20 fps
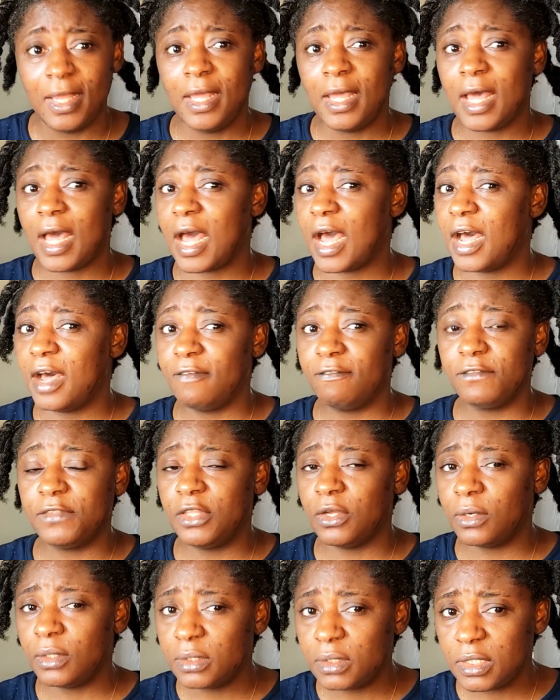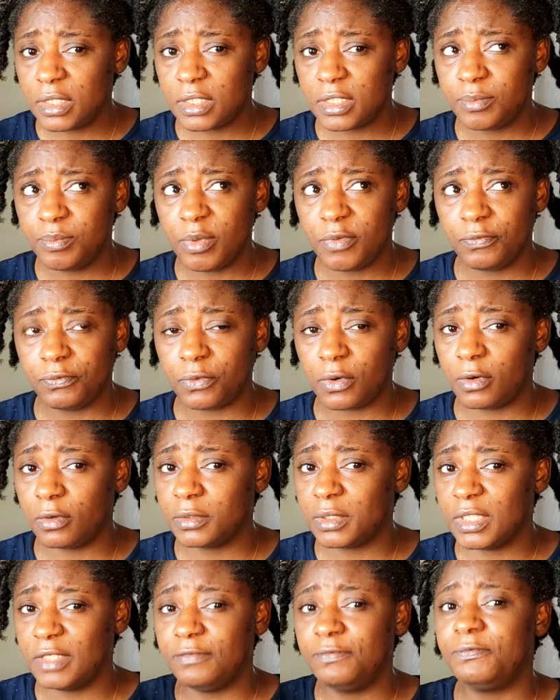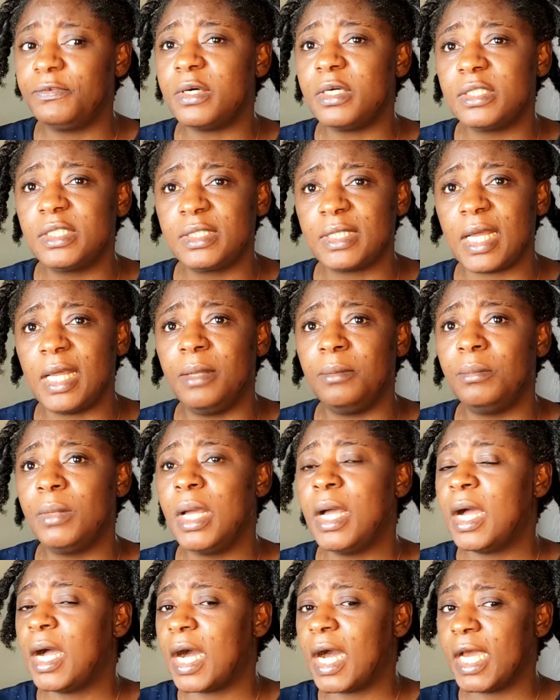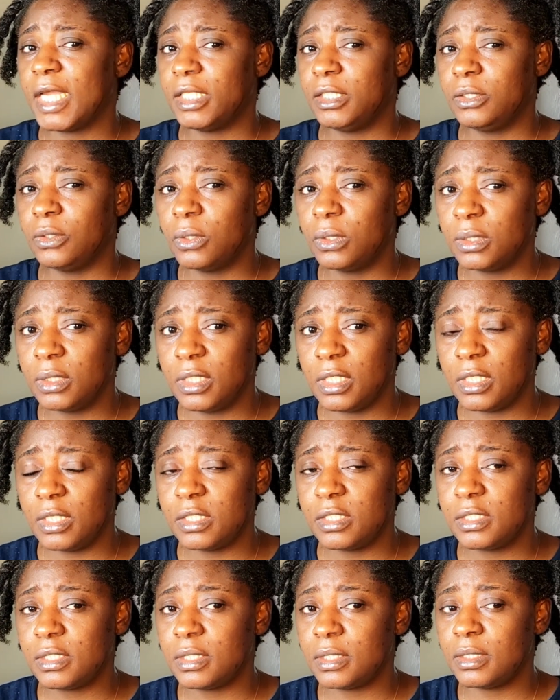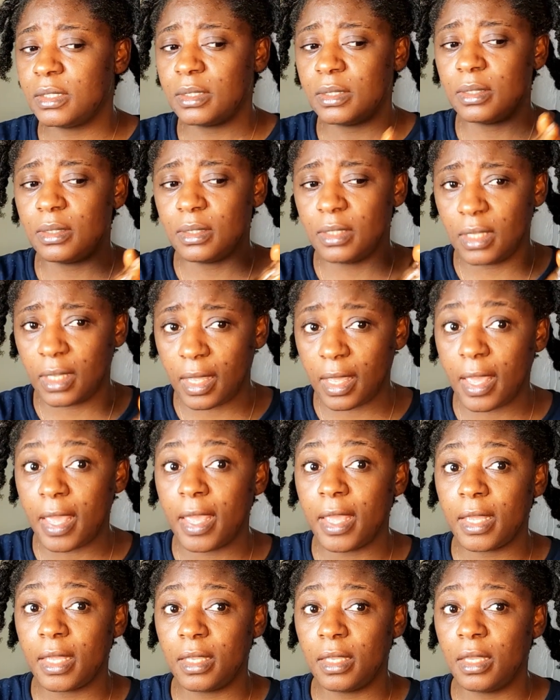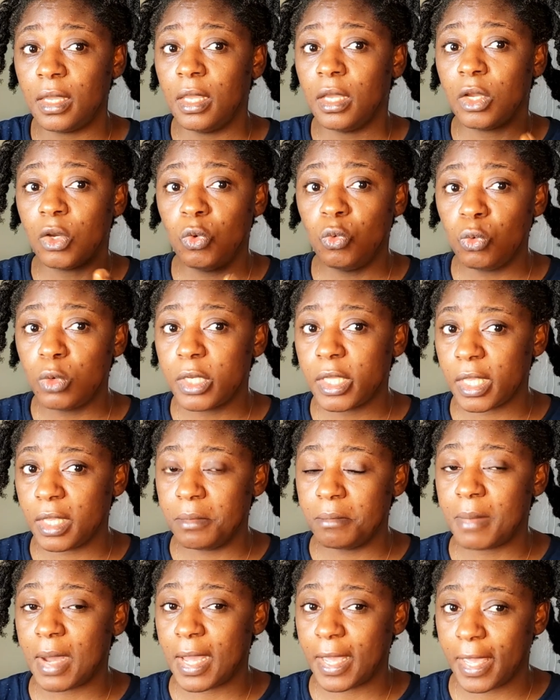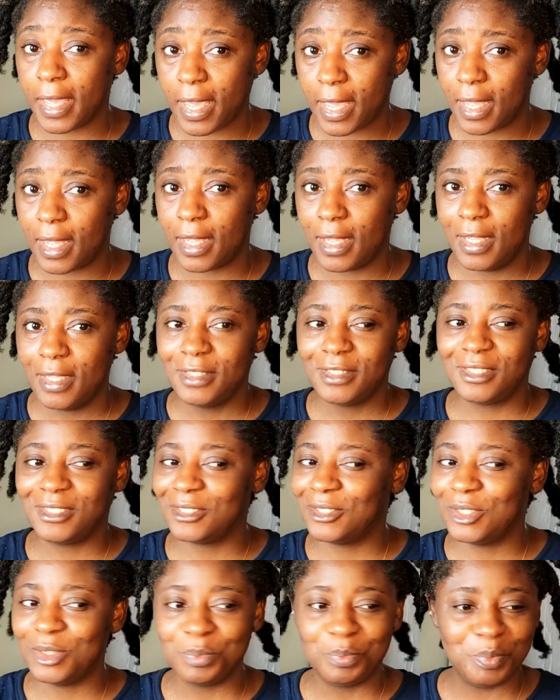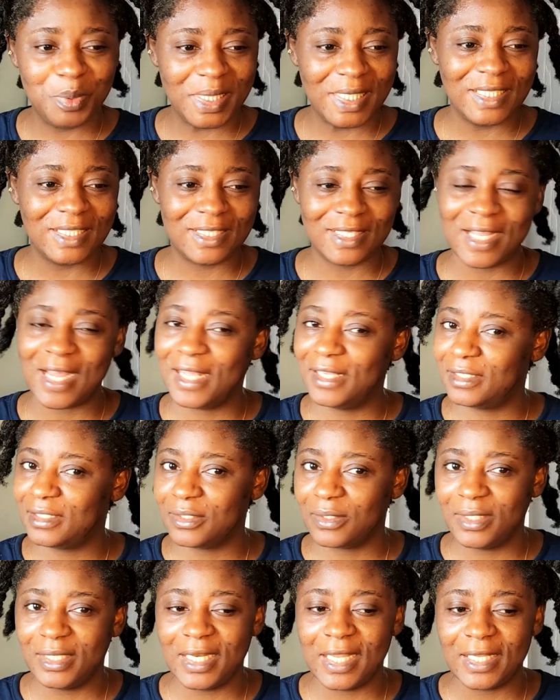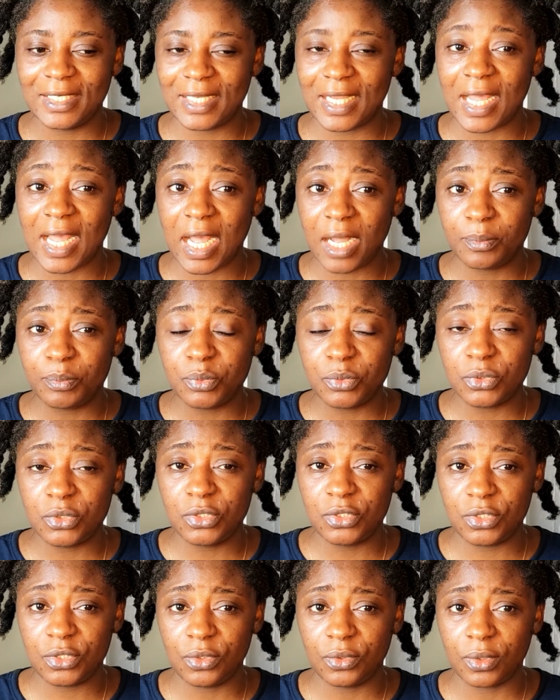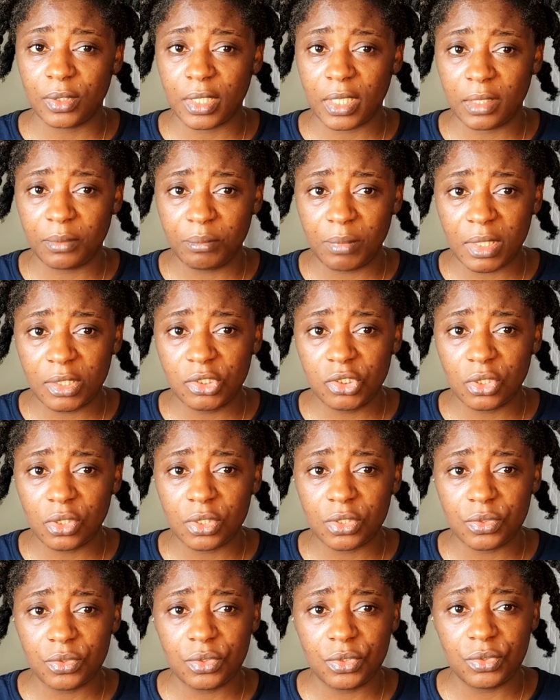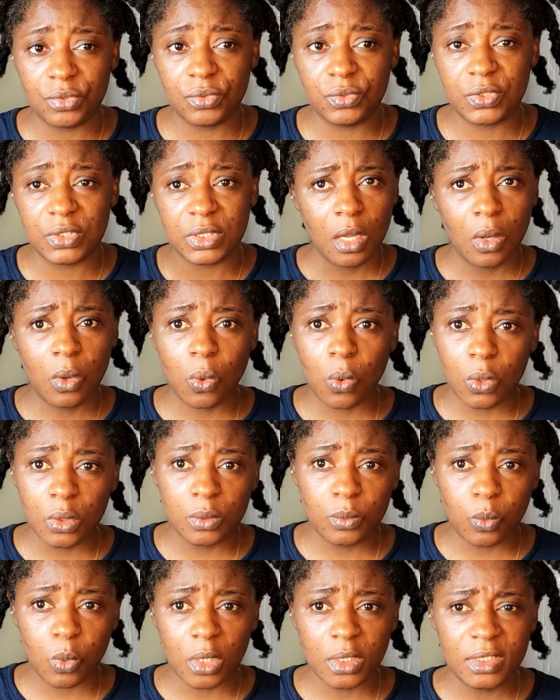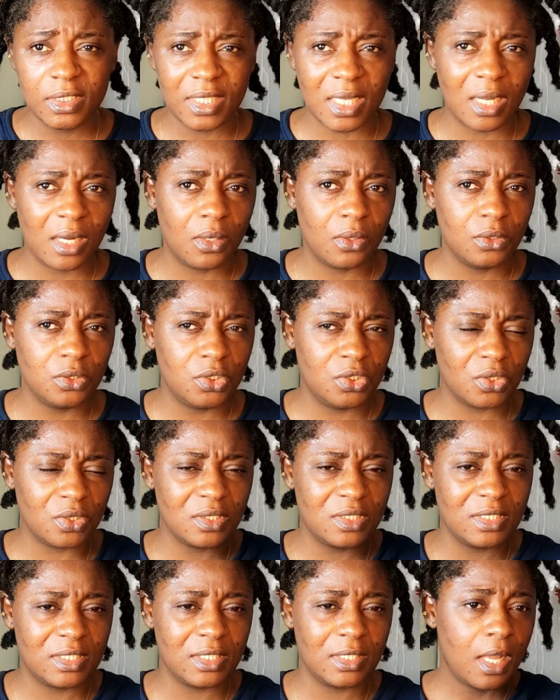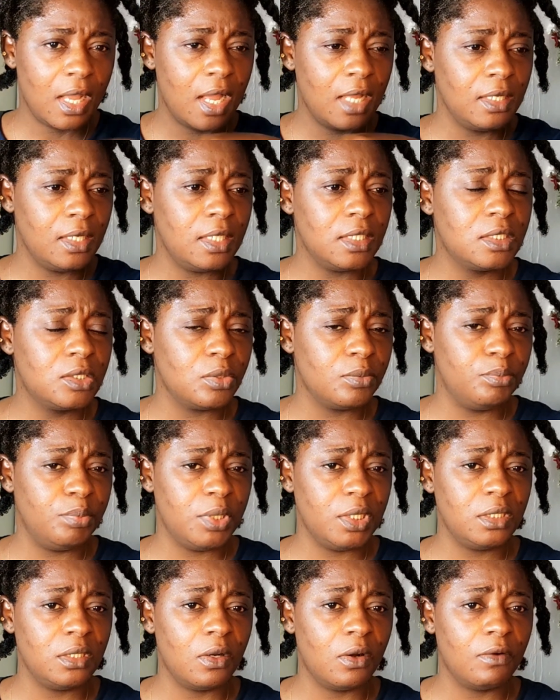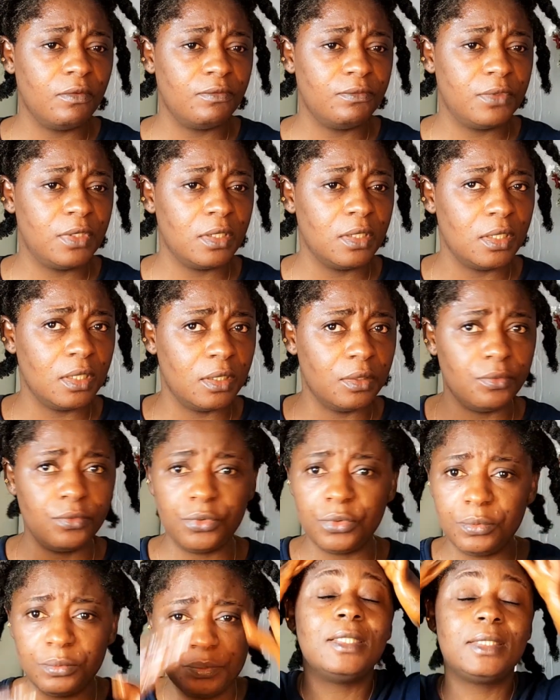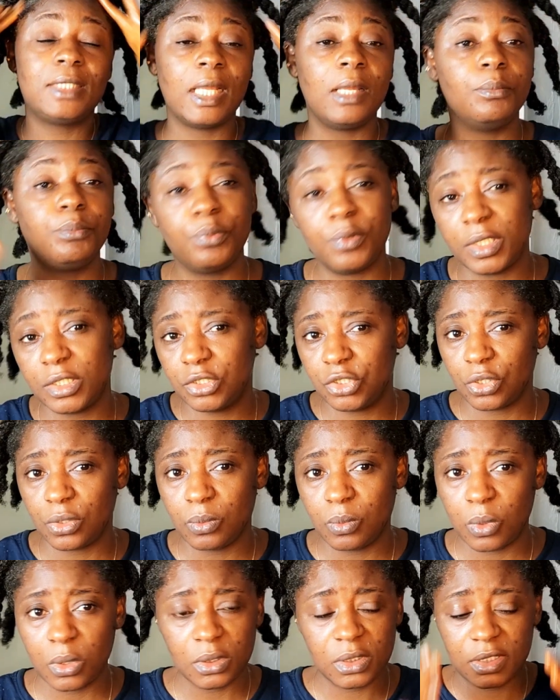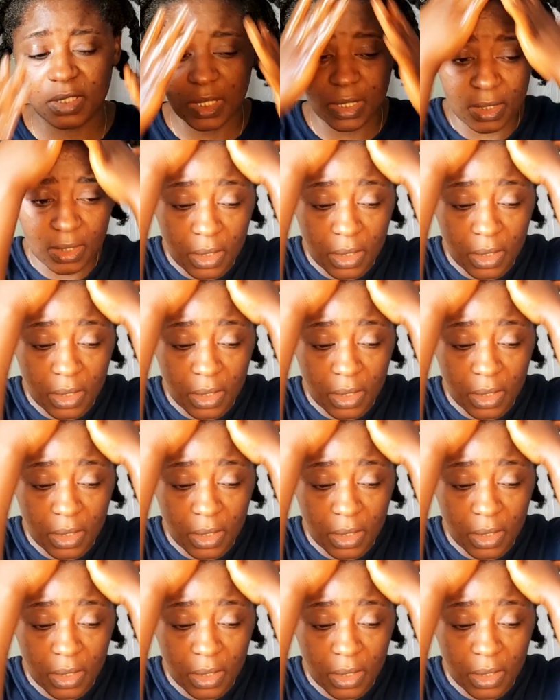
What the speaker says: I have done this before. The first time I done this, the egg cooked in my hair. So please guys, don't let that happen to your hair. Make sure you use cold water or just a little bit of the room temperature water.